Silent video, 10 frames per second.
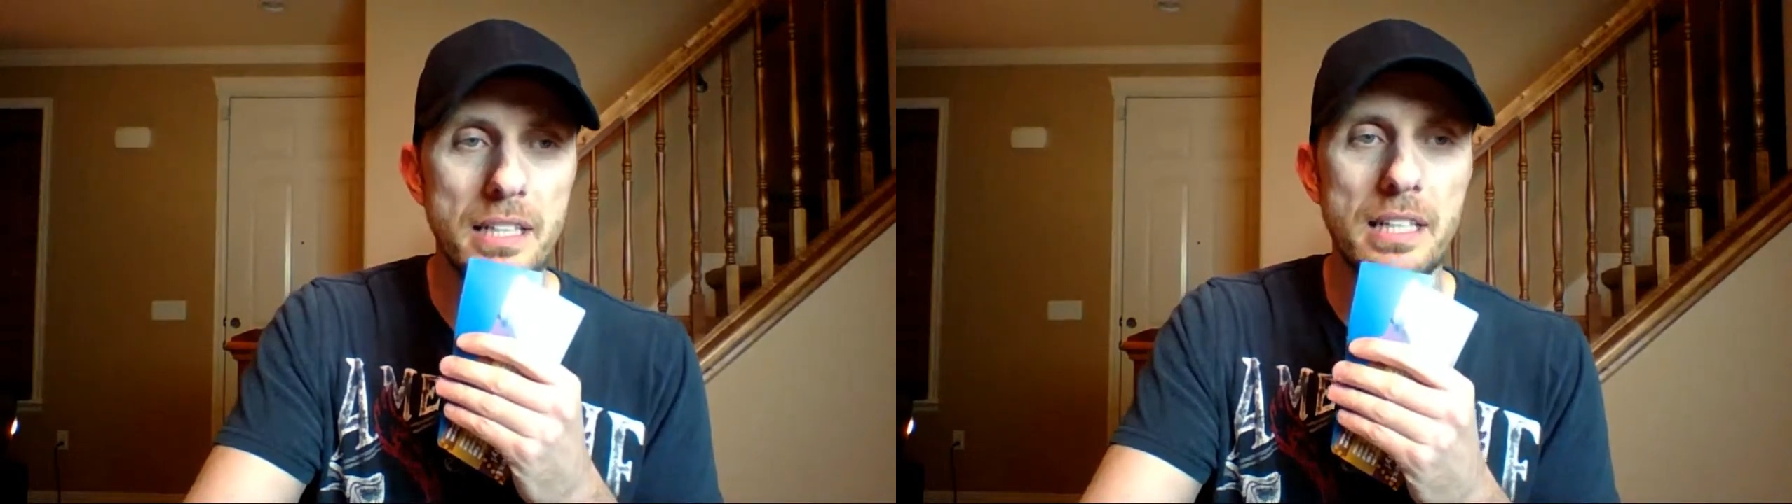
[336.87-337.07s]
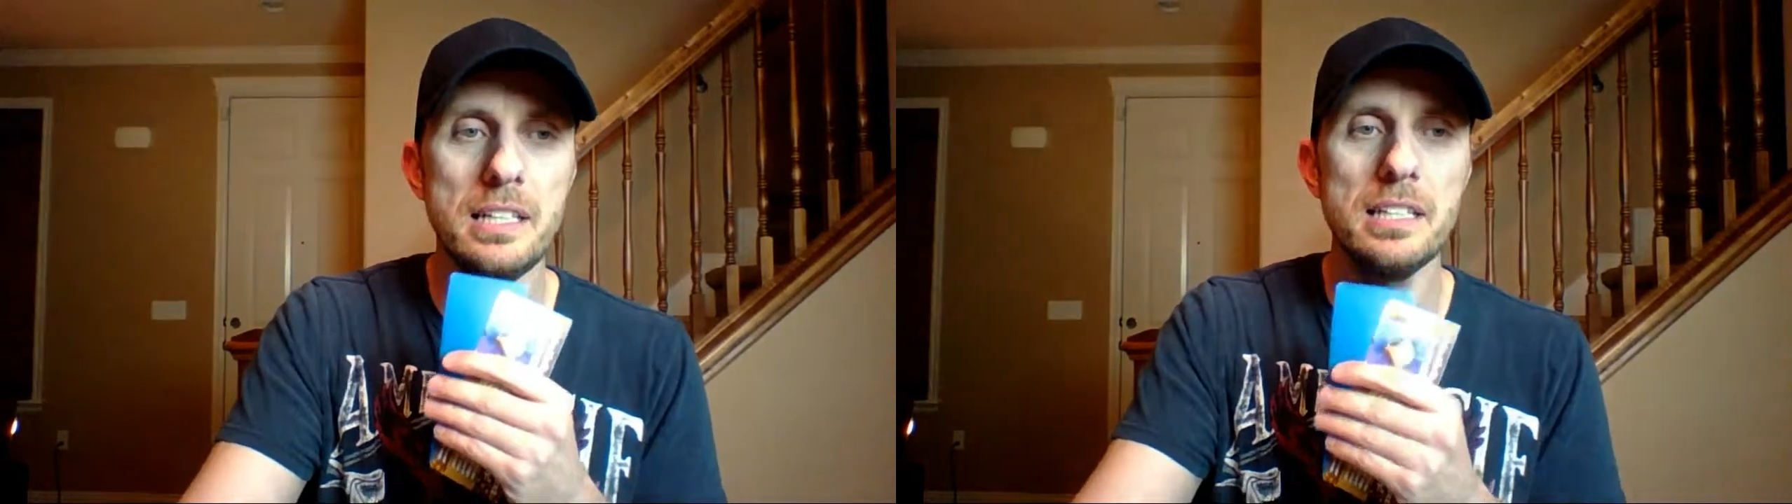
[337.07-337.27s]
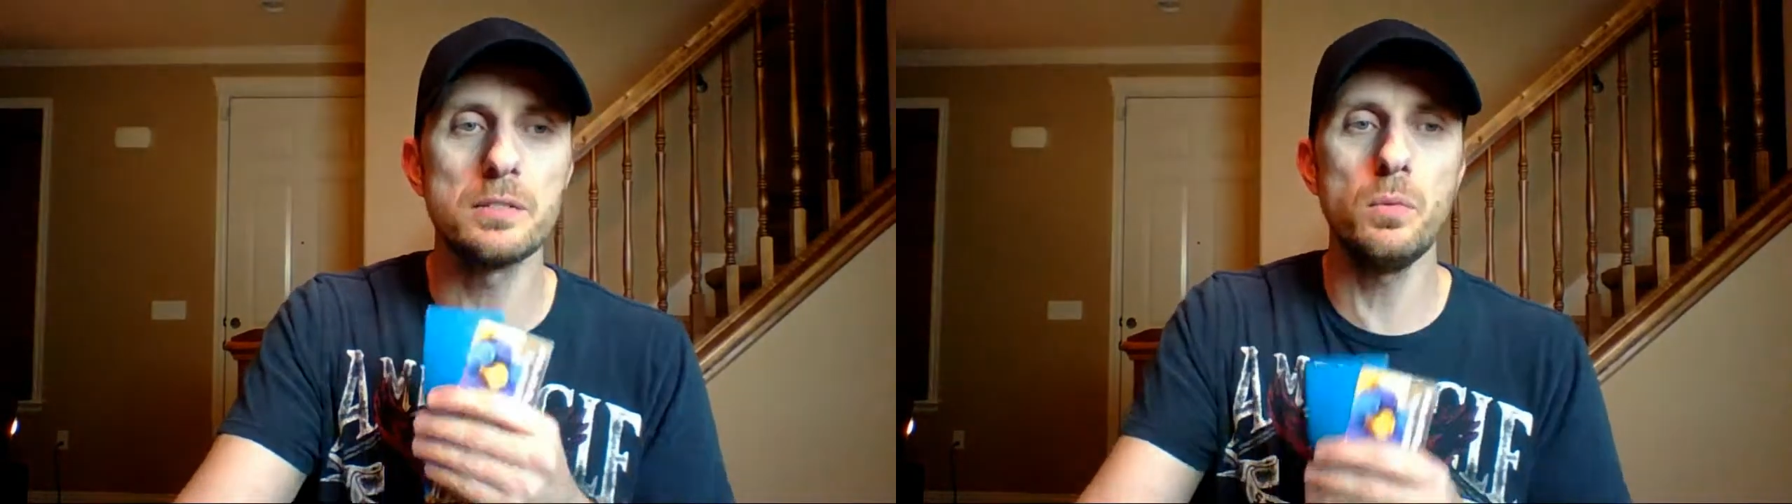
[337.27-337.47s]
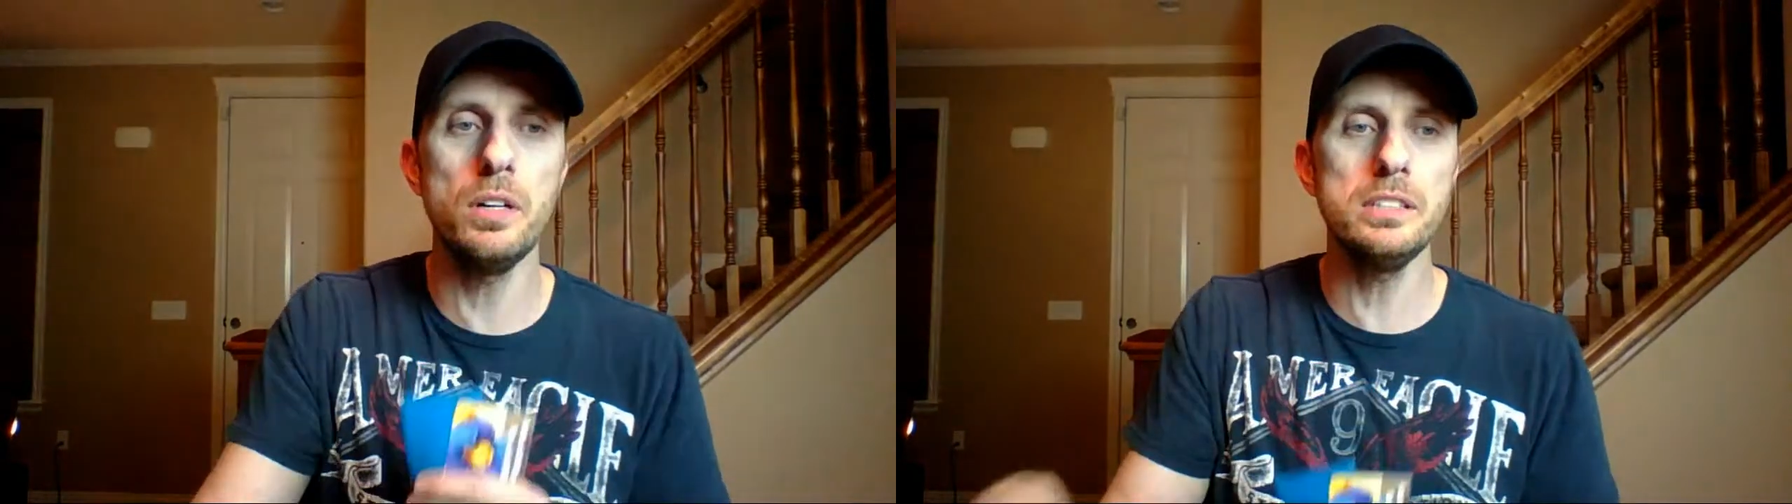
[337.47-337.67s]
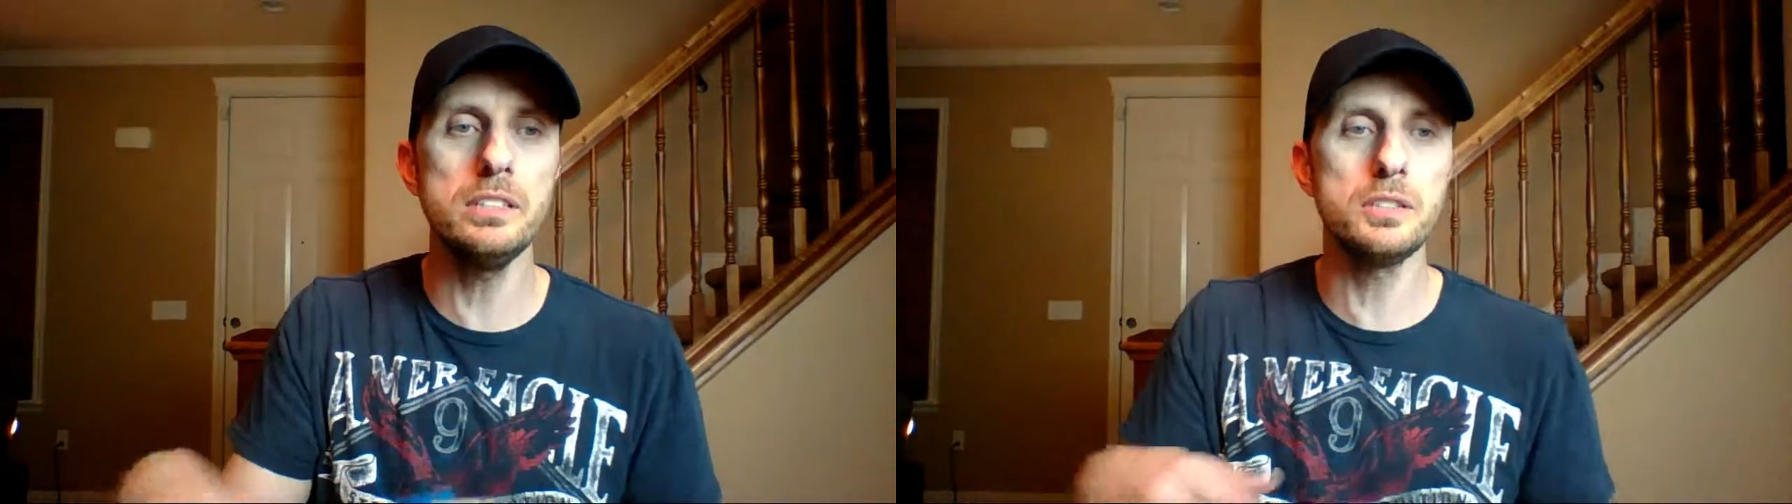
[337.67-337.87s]
it is
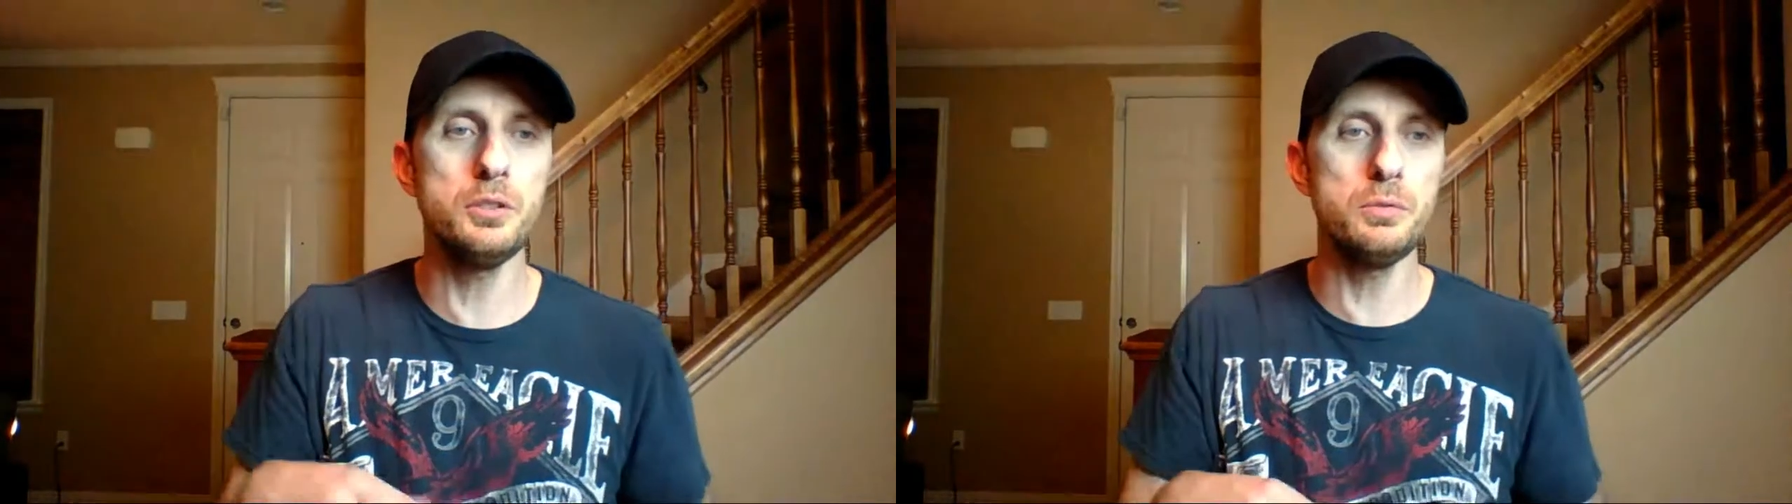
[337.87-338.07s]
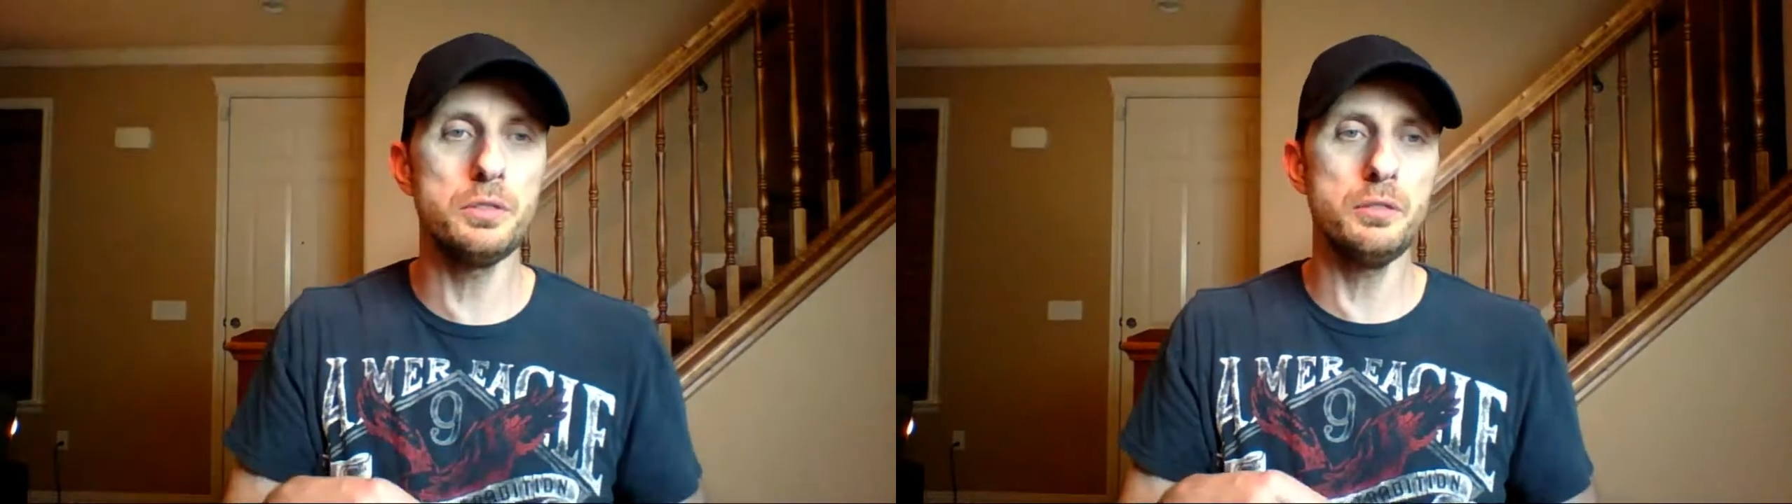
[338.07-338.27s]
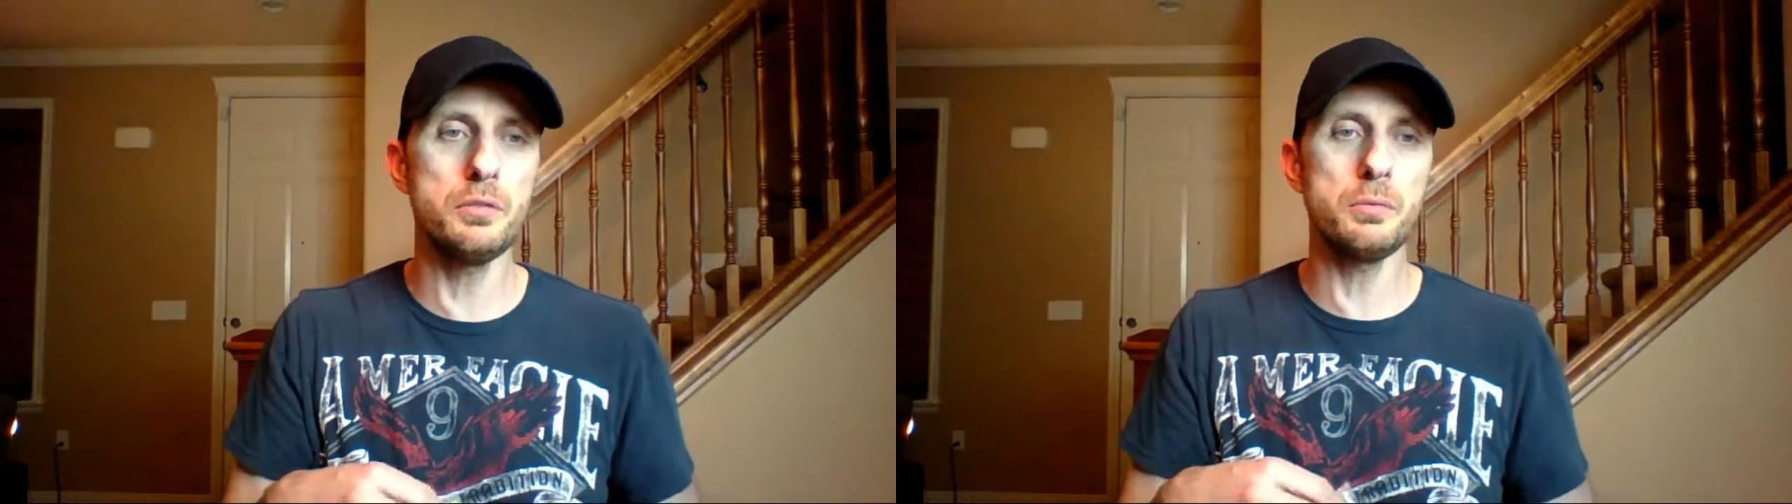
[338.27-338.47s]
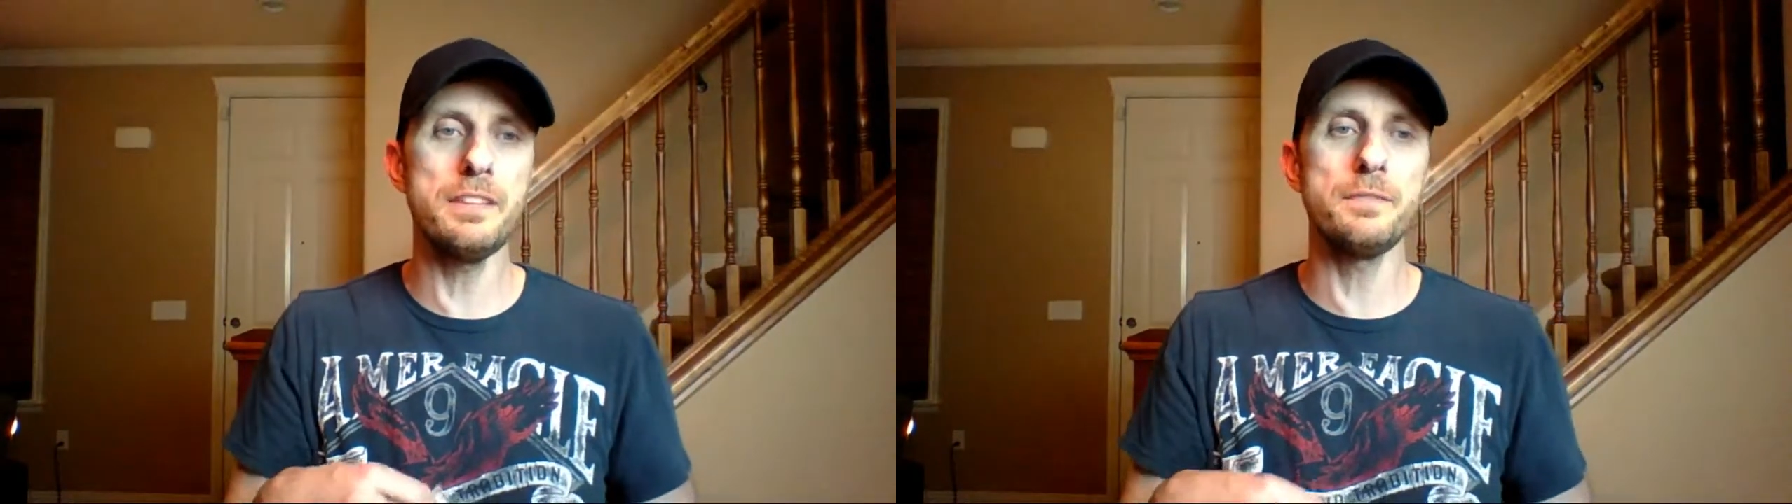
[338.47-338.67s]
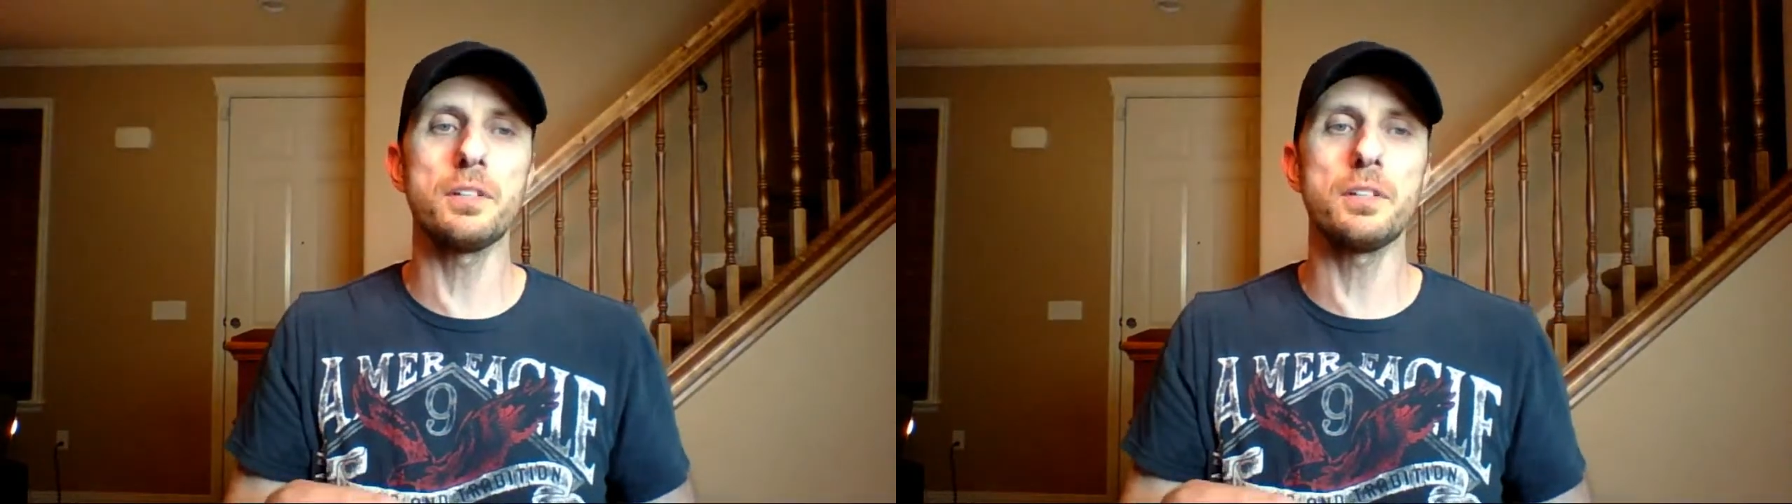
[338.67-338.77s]
12234